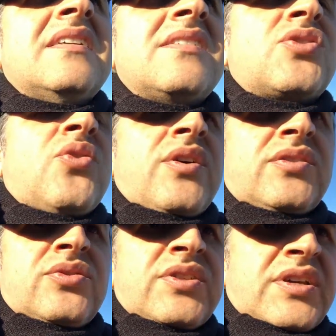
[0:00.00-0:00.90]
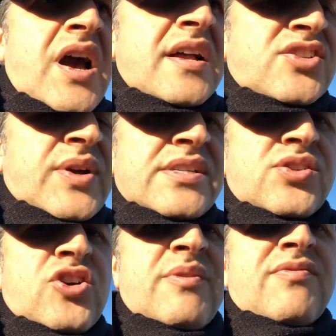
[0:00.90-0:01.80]
is going to, God's grace
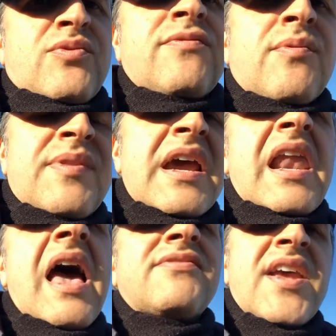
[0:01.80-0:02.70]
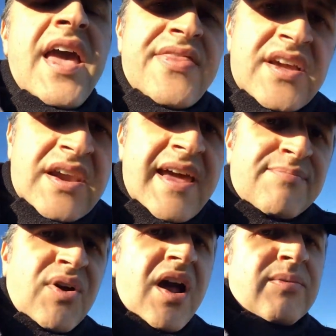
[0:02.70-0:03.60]
is going to be removed from their lives, and they're gonna
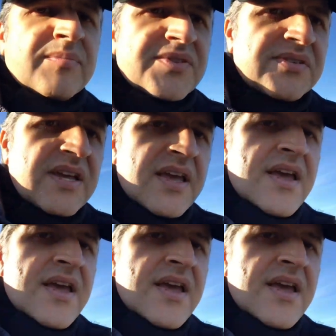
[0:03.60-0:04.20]
have problems.